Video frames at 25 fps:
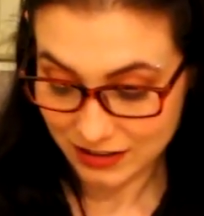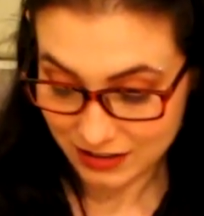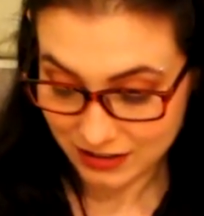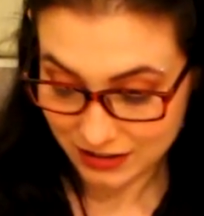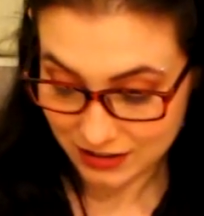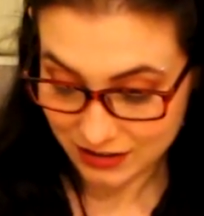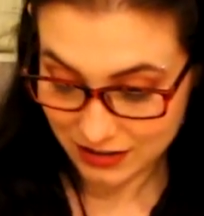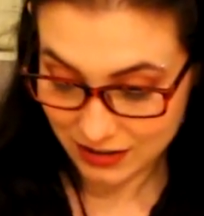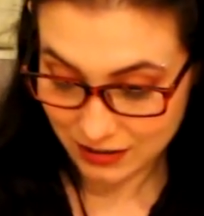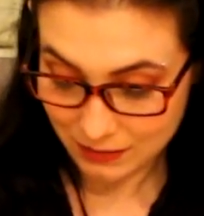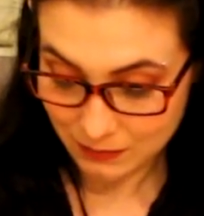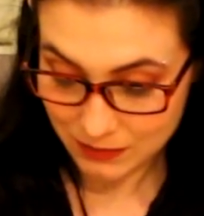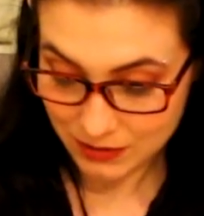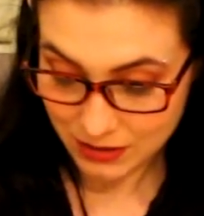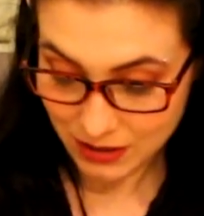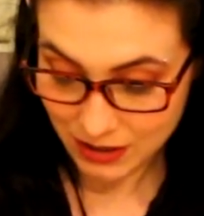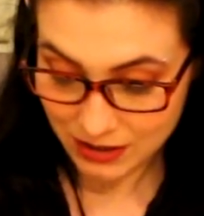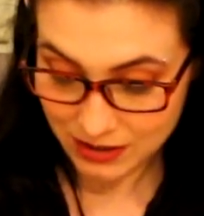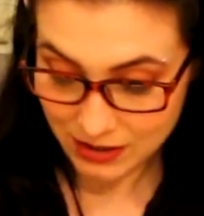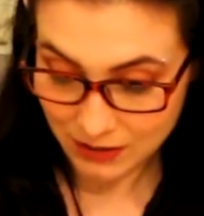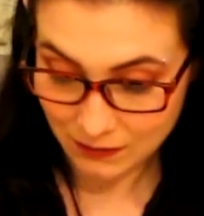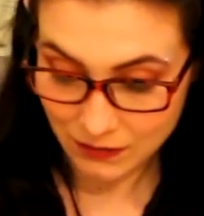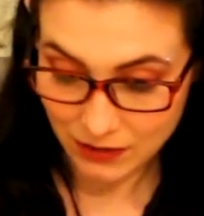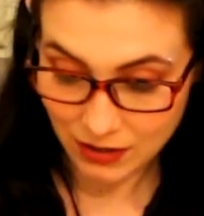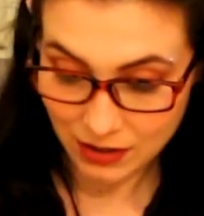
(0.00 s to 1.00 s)
Seems
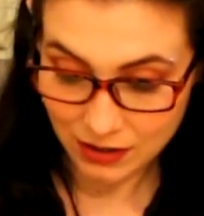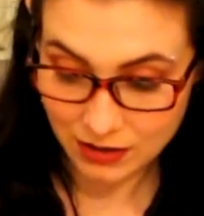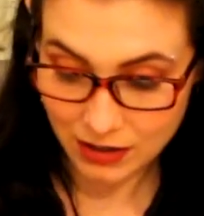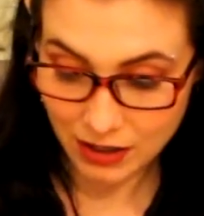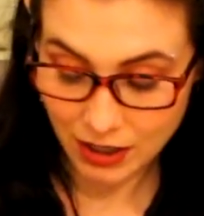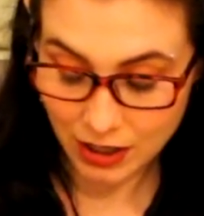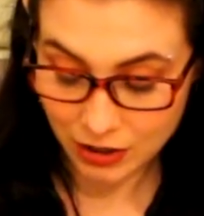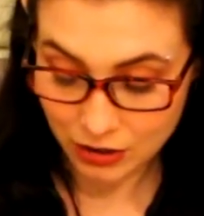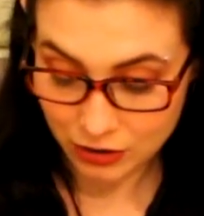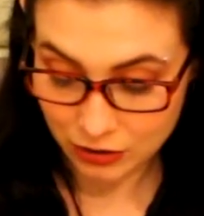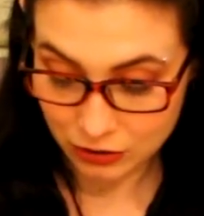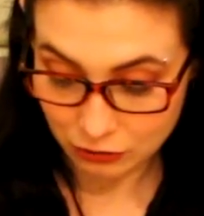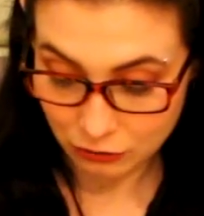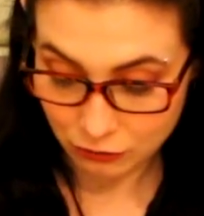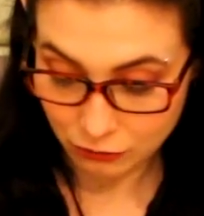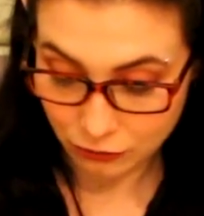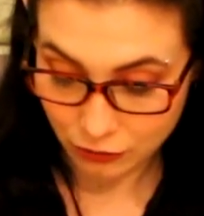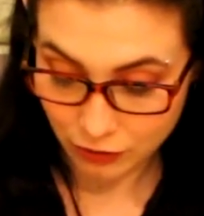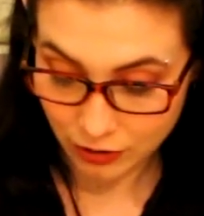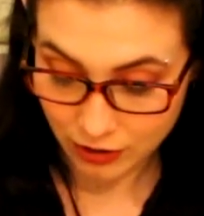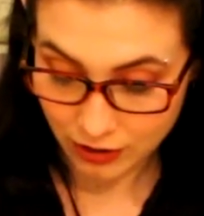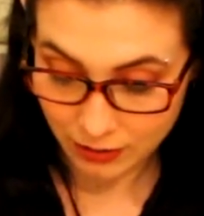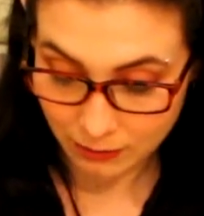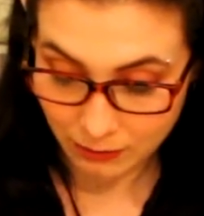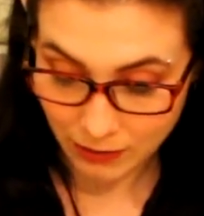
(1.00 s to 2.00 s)
like something that I could do
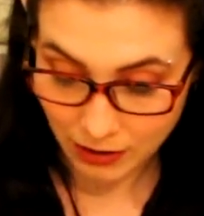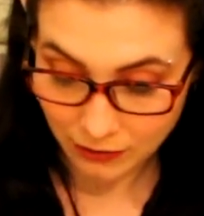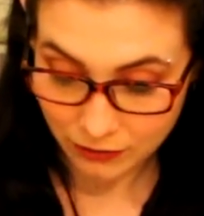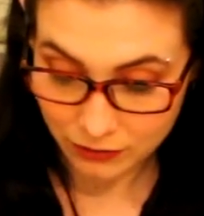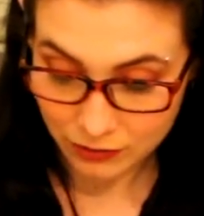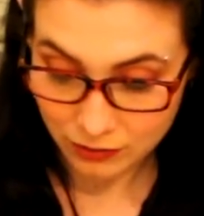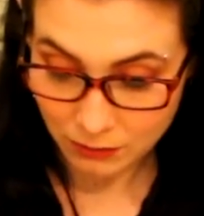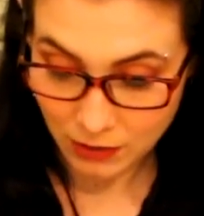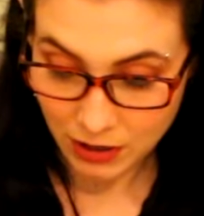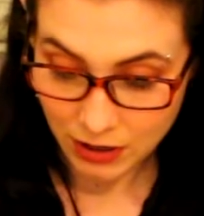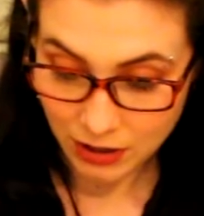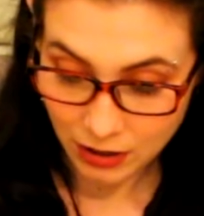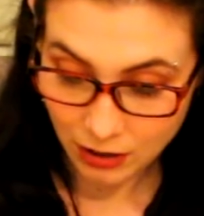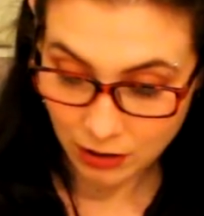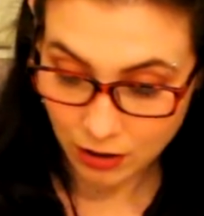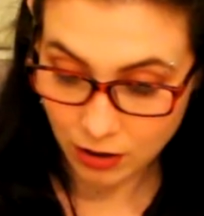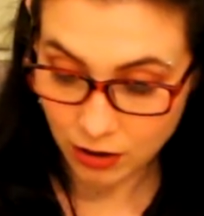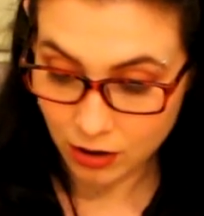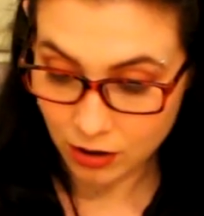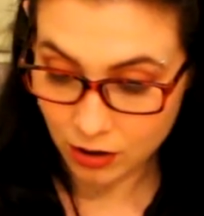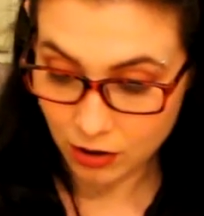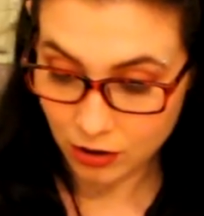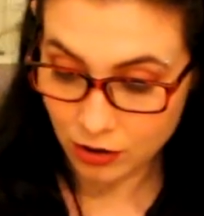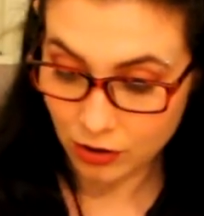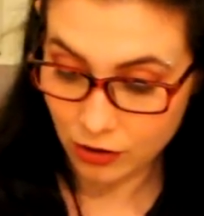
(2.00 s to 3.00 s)
for him after making
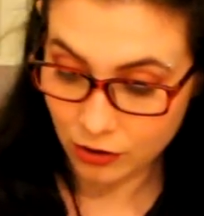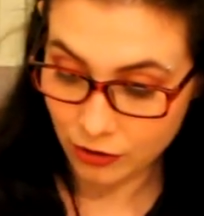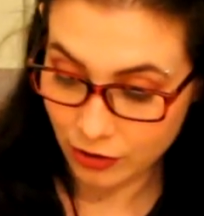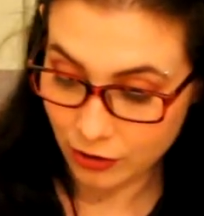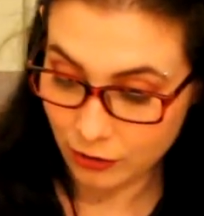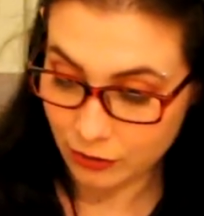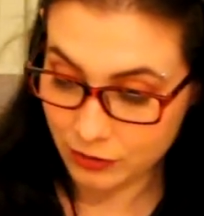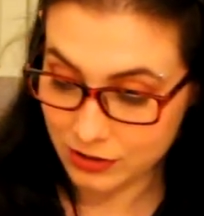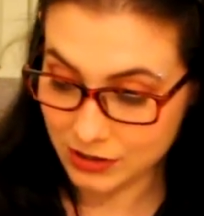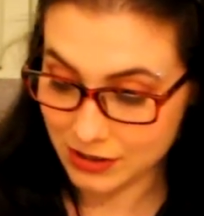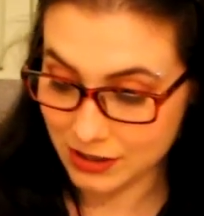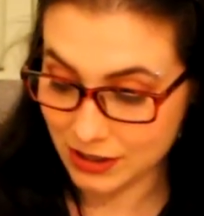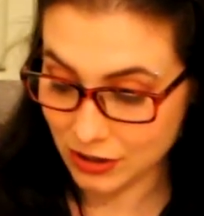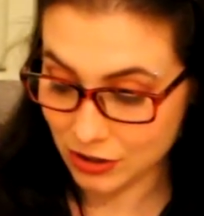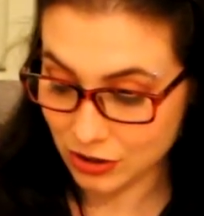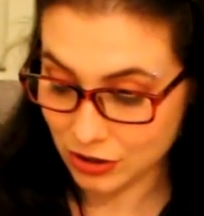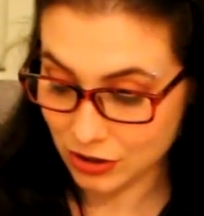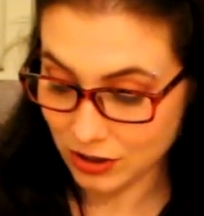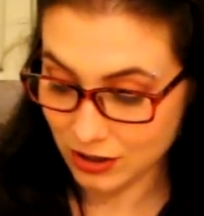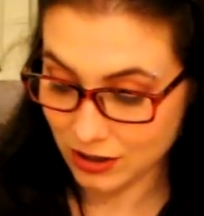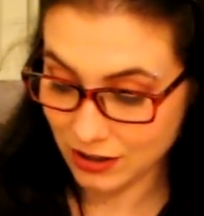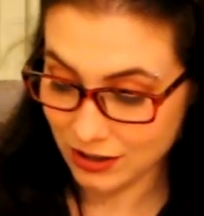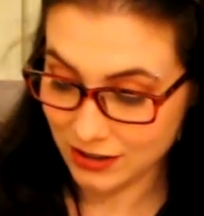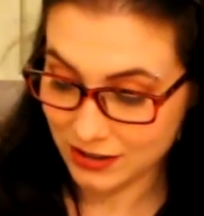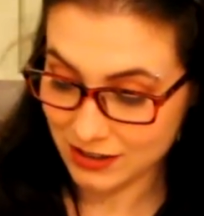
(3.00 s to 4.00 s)
all those
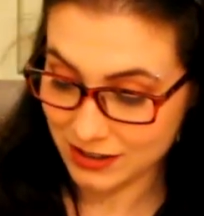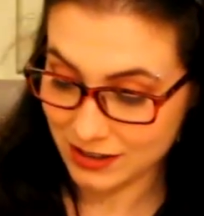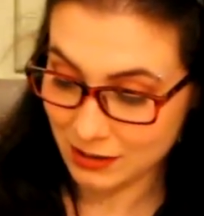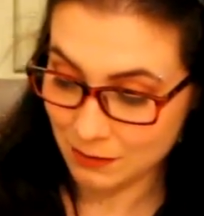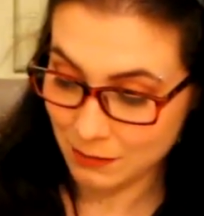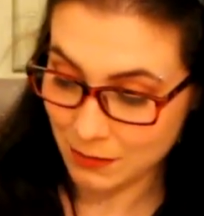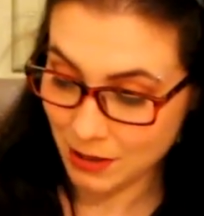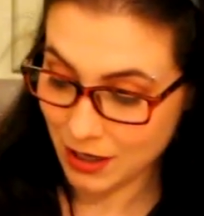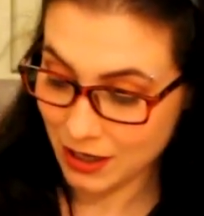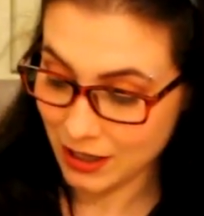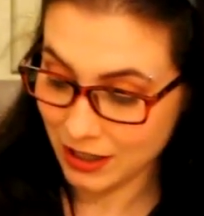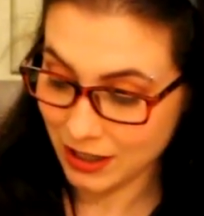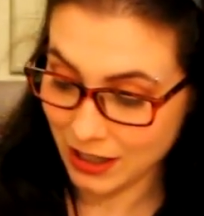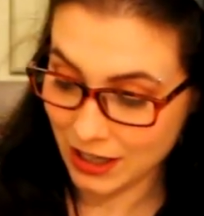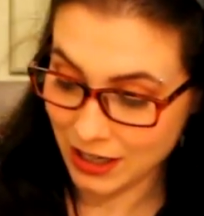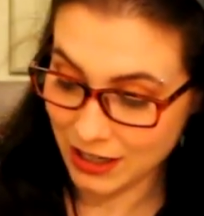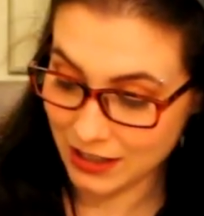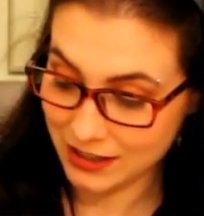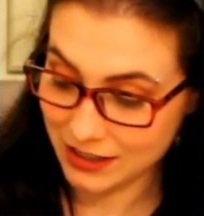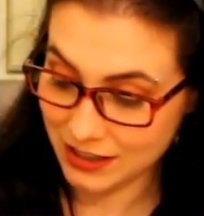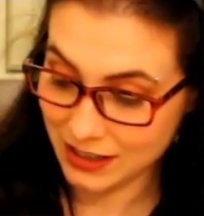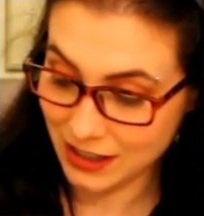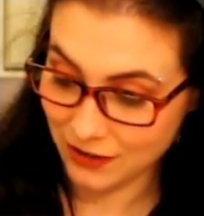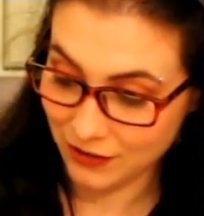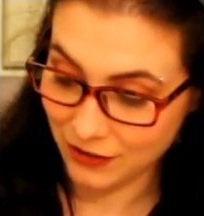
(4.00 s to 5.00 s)
dishes to make
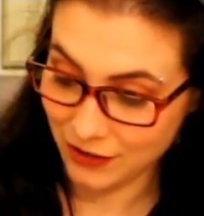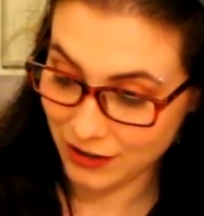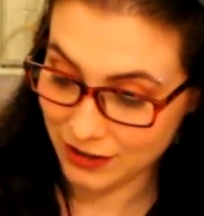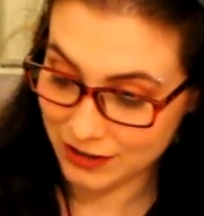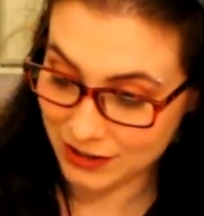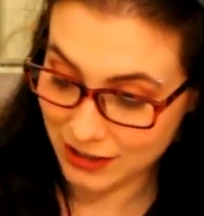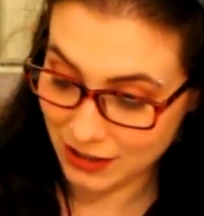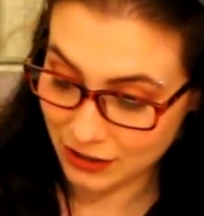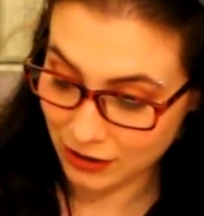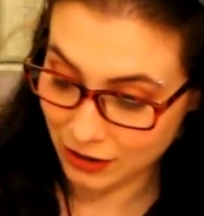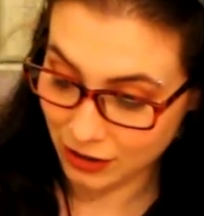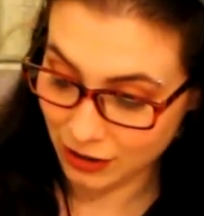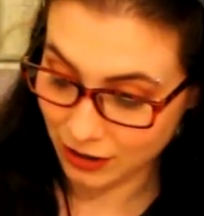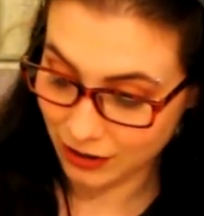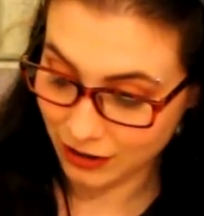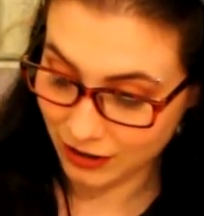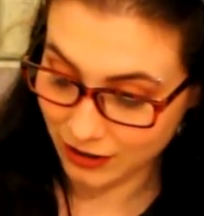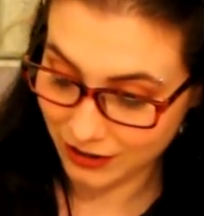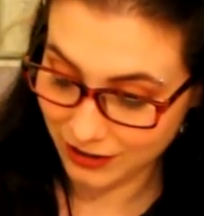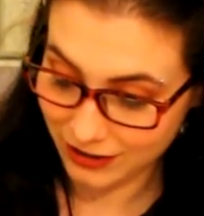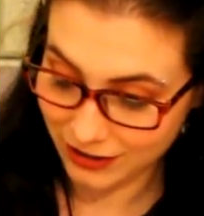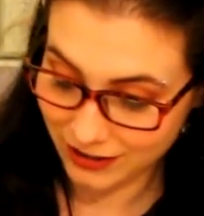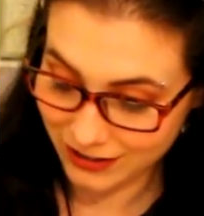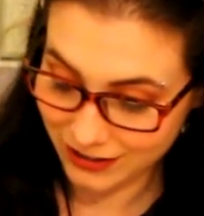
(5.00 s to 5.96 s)
Thanksgiving dinner.